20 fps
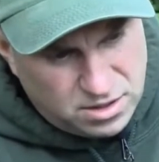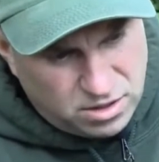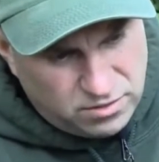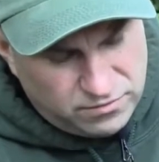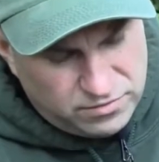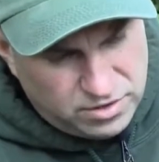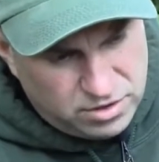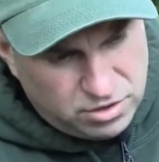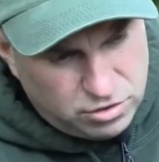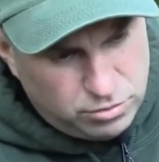
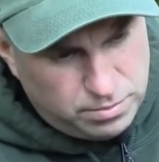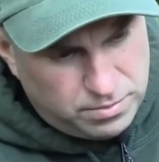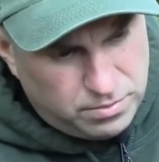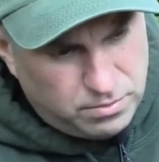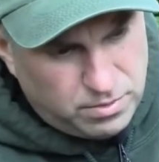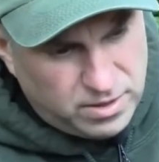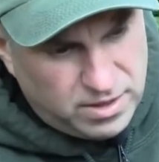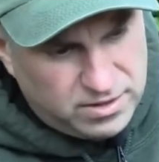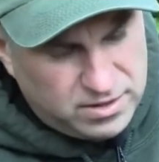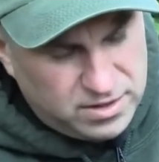loop
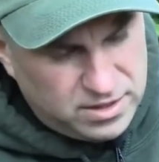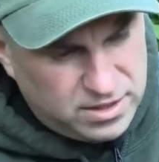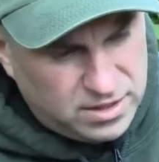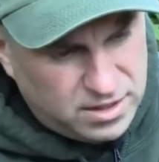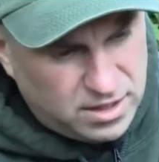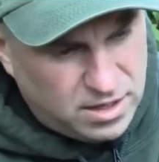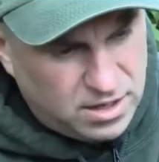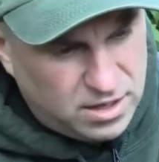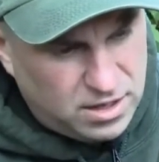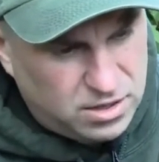where
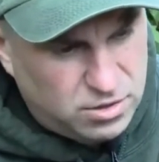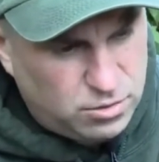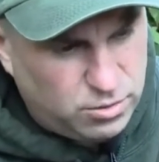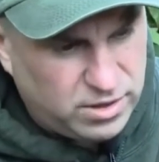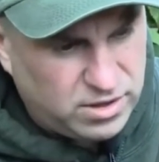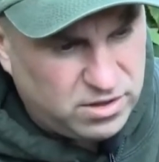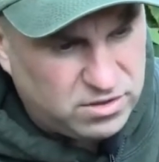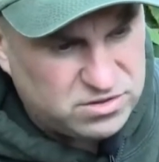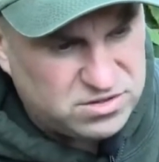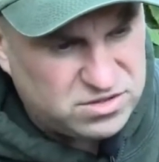the
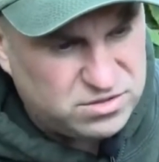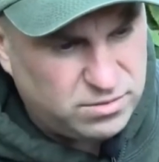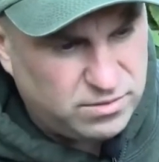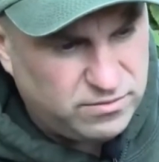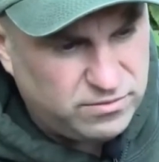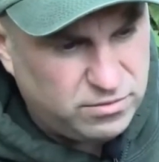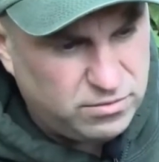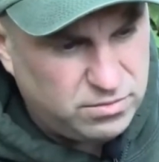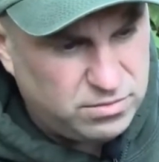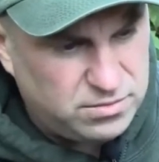quick lock
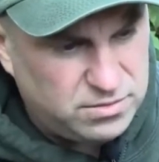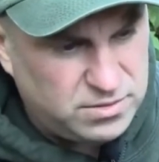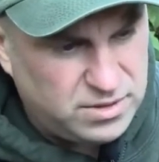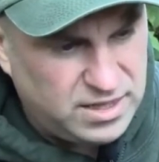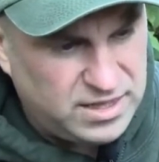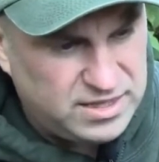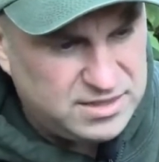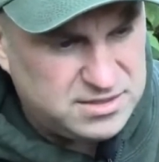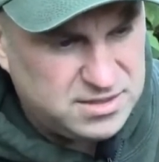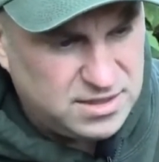swivel
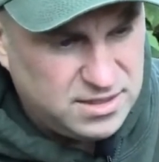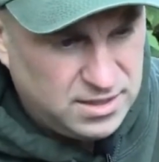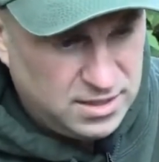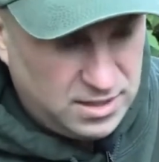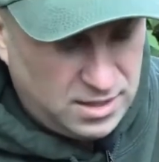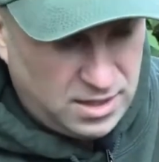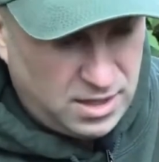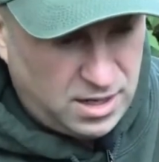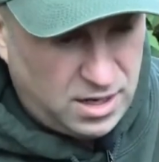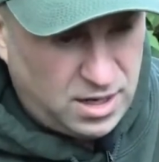is,
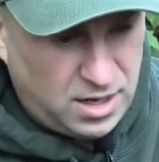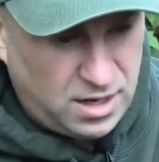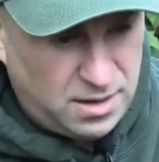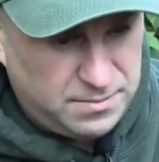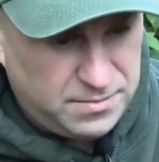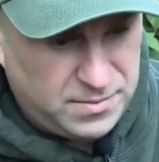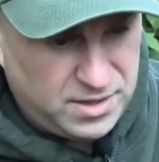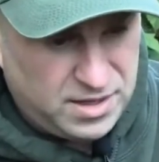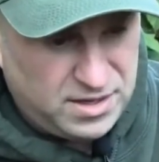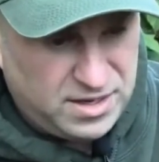
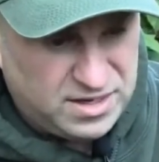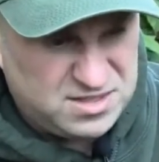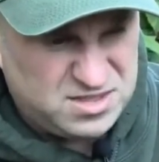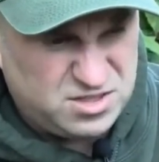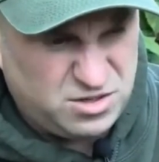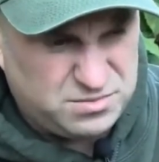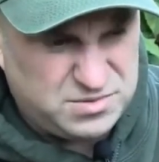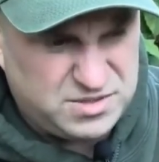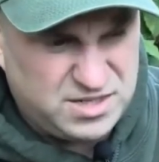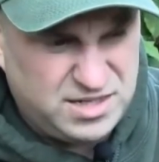and that
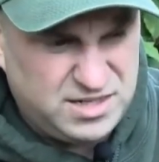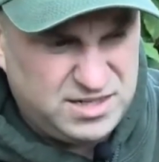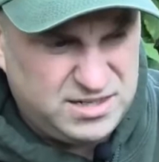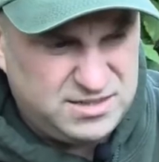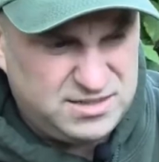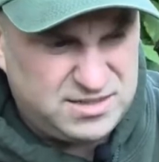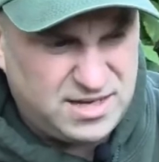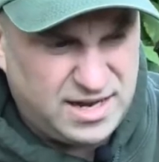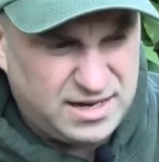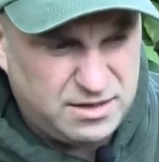stops
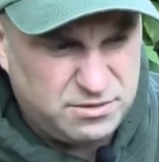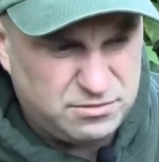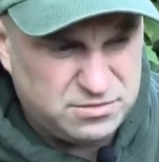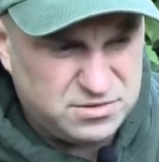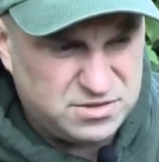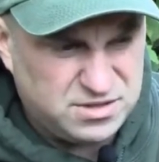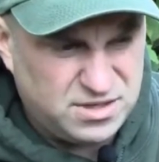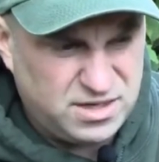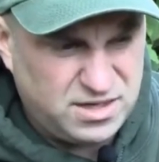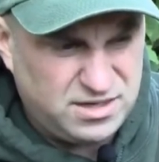any
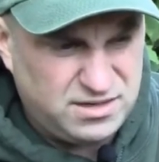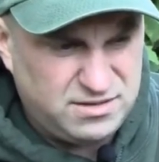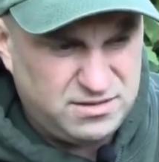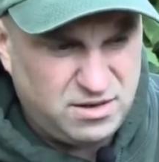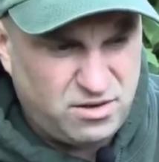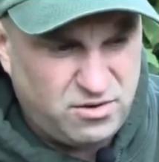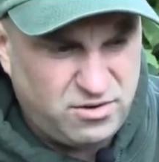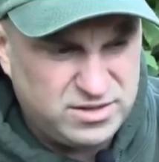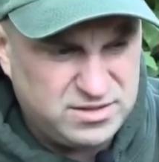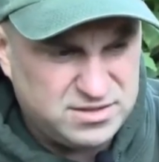tangles and any
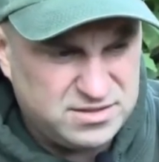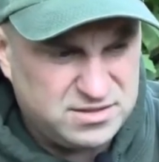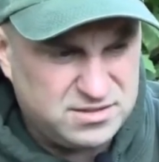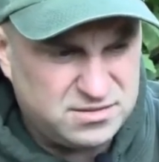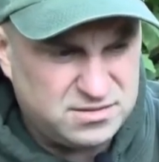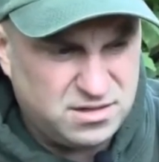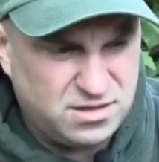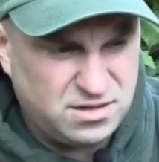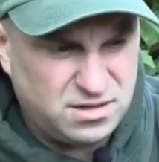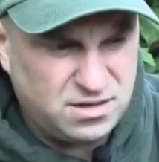
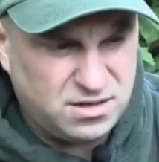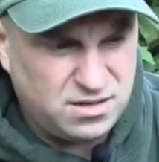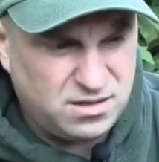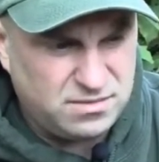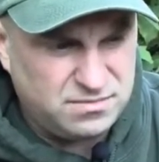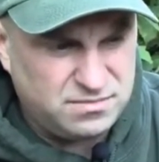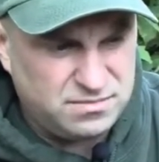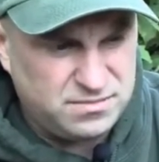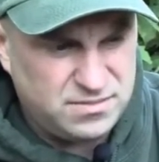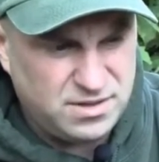lines, the